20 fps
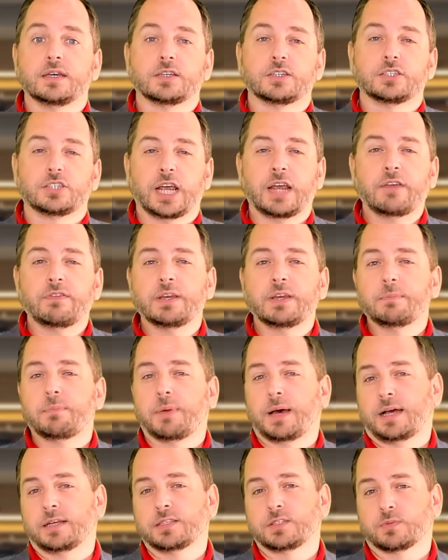Sharing
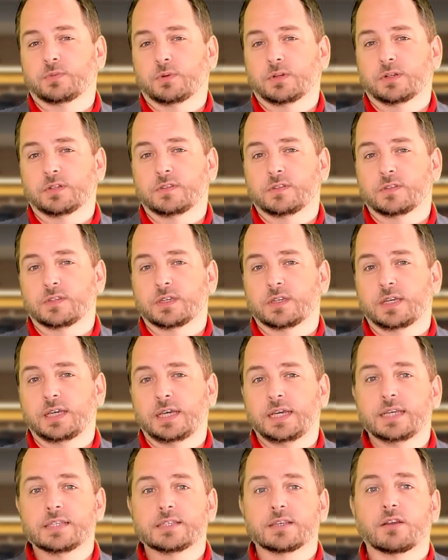passwords
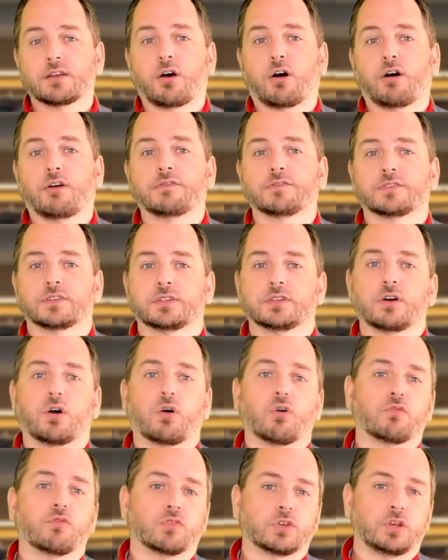is an
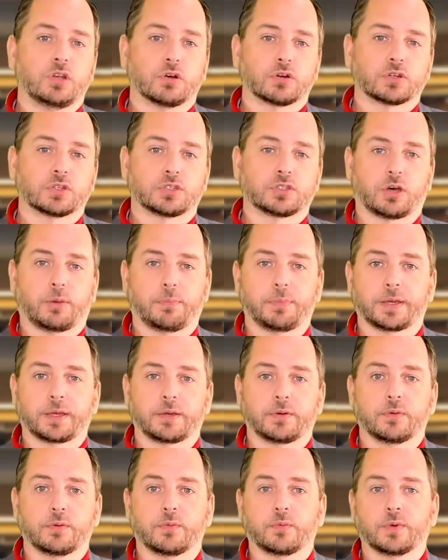often overlooked
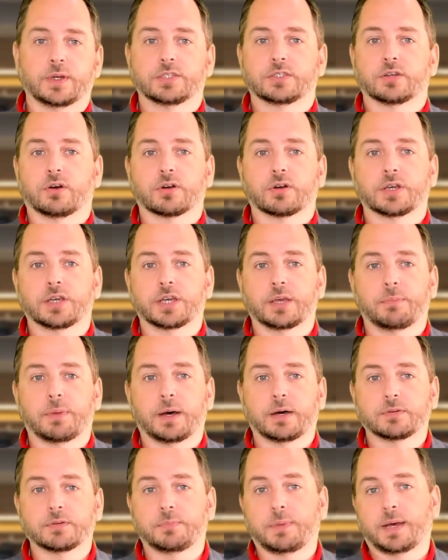topic when talking
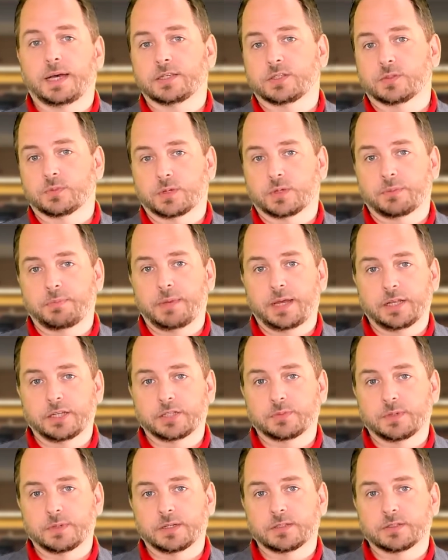about password
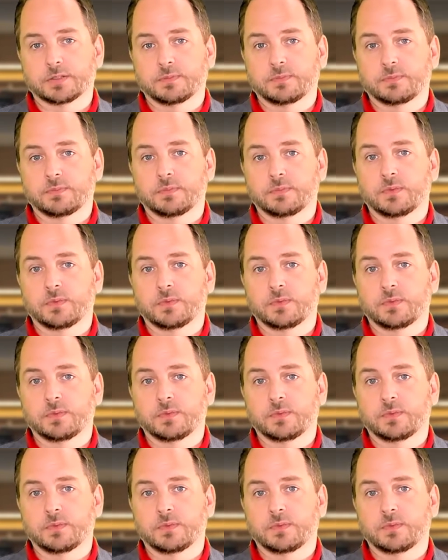management.